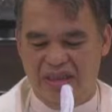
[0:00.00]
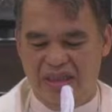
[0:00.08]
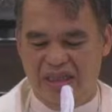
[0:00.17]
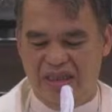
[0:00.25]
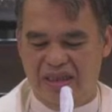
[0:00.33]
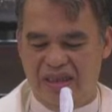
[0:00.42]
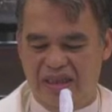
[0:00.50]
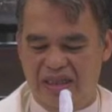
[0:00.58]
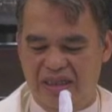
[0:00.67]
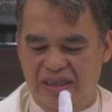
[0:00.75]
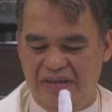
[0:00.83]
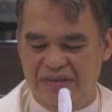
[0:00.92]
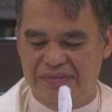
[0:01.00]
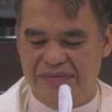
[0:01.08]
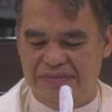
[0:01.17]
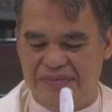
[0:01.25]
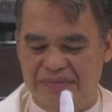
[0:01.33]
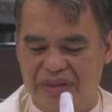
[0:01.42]
that
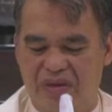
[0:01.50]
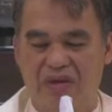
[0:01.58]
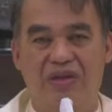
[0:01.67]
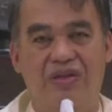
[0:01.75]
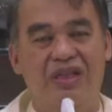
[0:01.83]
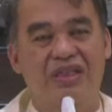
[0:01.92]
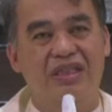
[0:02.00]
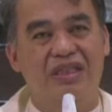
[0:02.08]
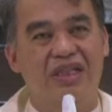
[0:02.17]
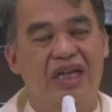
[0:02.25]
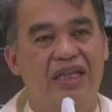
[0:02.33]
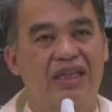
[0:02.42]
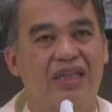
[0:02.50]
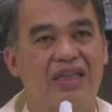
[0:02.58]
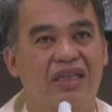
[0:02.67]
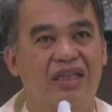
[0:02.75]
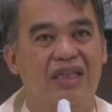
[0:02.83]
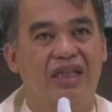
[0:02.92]
although this is not,
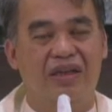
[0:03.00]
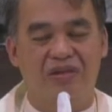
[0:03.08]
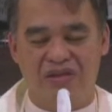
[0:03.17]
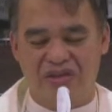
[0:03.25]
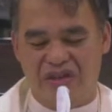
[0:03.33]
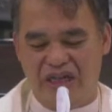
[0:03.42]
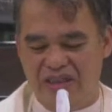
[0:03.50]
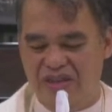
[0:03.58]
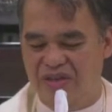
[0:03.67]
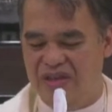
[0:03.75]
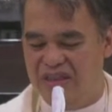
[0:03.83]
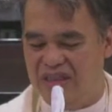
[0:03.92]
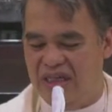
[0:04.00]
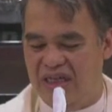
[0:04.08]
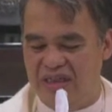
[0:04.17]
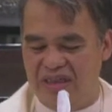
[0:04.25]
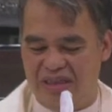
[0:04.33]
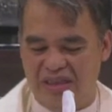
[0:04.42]
the construction is
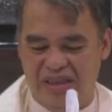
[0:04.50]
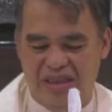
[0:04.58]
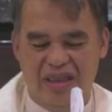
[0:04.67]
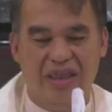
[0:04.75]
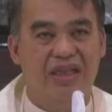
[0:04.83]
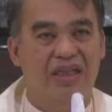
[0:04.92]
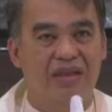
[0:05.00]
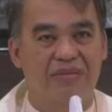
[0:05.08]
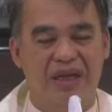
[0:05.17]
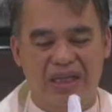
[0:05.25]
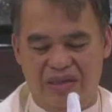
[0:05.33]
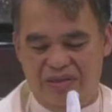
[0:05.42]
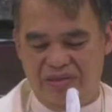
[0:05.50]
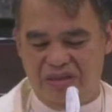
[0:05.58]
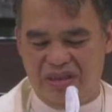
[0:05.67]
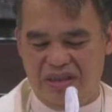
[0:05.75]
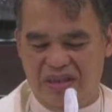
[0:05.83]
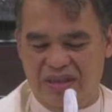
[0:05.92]
not the main
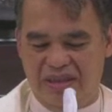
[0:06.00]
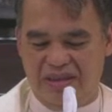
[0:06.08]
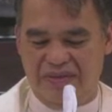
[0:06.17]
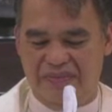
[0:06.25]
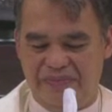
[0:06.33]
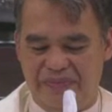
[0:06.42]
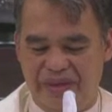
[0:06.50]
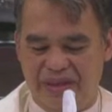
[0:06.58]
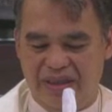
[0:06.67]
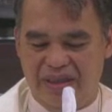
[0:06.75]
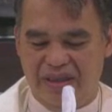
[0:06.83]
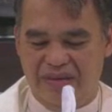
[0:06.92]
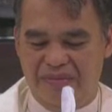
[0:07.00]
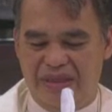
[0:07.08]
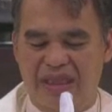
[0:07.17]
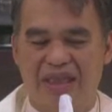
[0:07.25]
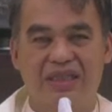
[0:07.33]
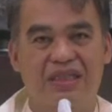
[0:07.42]
concern,
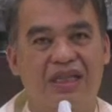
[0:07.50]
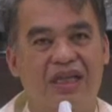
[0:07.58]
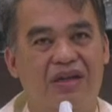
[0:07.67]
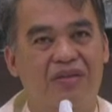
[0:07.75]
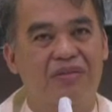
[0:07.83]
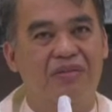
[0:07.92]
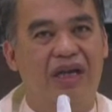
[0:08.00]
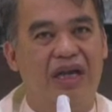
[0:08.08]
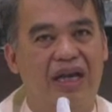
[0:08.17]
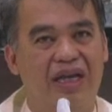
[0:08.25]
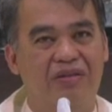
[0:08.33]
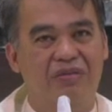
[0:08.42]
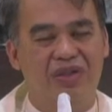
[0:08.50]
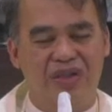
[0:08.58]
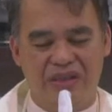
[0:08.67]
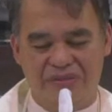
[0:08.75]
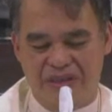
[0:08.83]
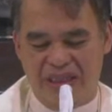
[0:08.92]
but as the I
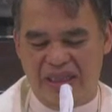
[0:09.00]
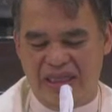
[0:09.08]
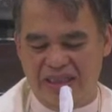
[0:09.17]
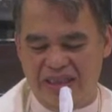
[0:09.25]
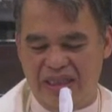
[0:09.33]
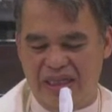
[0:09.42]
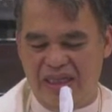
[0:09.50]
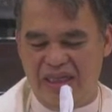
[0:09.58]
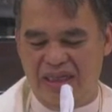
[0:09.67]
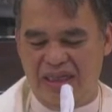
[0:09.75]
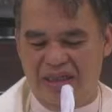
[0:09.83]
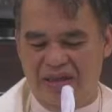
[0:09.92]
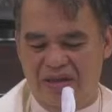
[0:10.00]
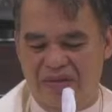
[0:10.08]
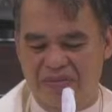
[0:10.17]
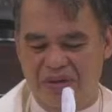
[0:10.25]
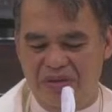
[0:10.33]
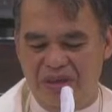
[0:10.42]
observe that as a
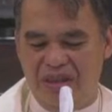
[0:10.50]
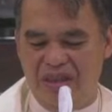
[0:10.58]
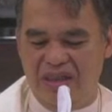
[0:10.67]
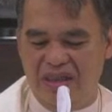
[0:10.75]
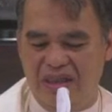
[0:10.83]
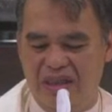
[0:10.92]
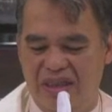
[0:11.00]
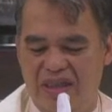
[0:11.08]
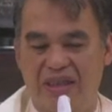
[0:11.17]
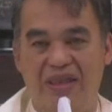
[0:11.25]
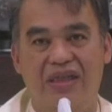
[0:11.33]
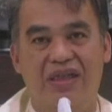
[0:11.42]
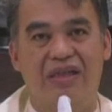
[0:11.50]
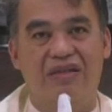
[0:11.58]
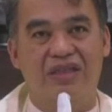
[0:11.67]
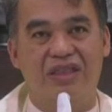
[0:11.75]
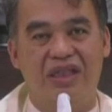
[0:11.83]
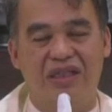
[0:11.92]
community,
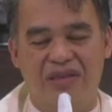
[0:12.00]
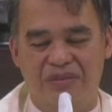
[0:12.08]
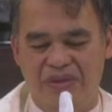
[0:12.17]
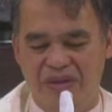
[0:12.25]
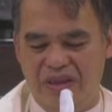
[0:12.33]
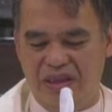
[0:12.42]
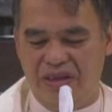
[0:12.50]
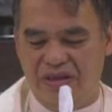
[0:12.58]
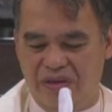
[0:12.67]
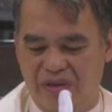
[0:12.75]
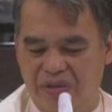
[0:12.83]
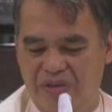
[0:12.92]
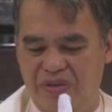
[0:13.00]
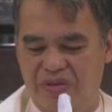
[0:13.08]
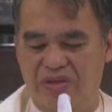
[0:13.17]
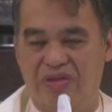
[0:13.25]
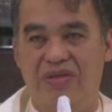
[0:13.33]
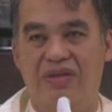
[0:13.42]
Christian community
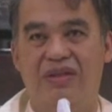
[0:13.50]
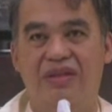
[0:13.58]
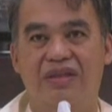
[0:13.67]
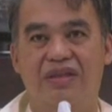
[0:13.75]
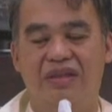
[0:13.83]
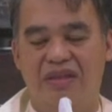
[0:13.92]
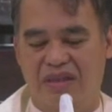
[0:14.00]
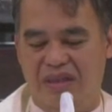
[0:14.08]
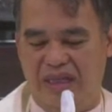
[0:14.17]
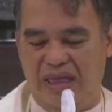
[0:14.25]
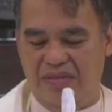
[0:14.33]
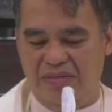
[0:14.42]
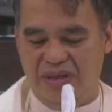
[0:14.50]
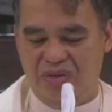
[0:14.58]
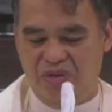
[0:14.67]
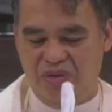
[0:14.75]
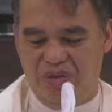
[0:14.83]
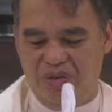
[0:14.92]
grows and
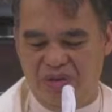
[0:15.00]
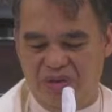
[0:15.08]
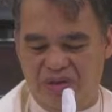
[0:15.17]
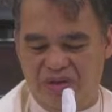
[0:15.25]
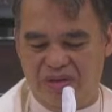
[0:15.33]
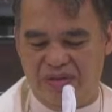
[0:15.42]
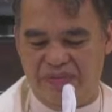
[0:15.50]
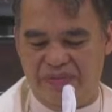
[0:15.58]
matures,